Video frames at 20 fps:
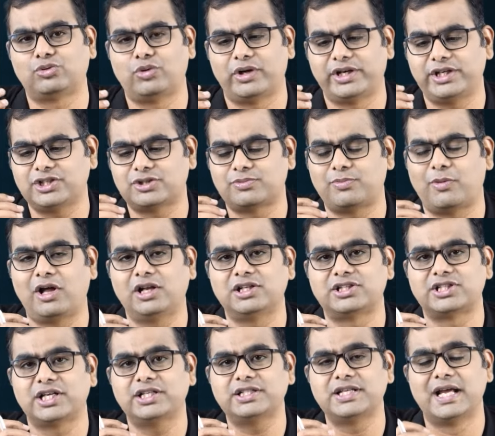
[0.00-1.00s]
to any small
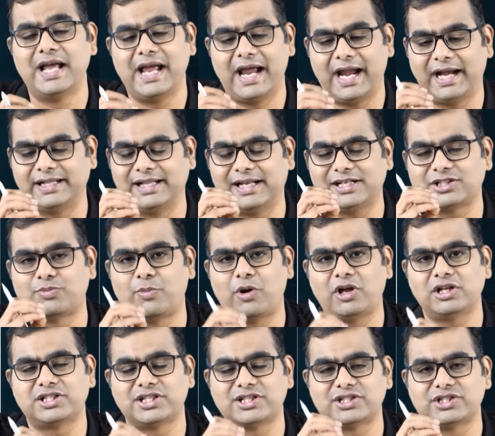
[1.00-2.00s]
change, and that
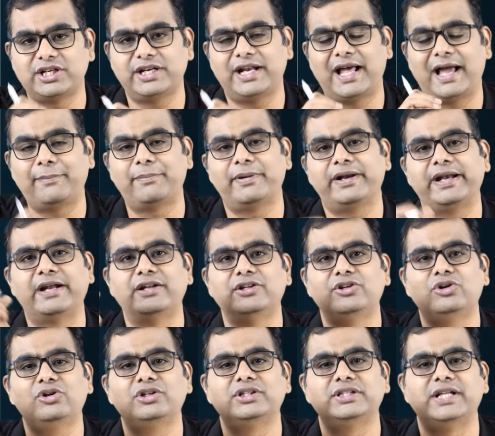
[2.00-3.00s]
small change did happen and
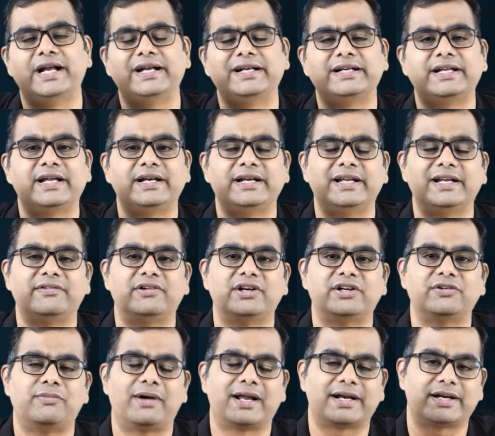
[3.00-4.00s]
the entire
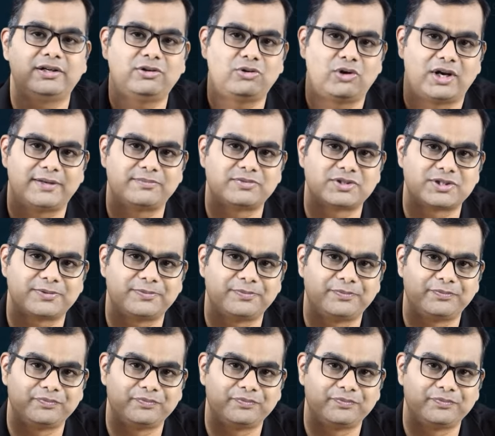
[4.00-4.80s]
derivative market collapsed.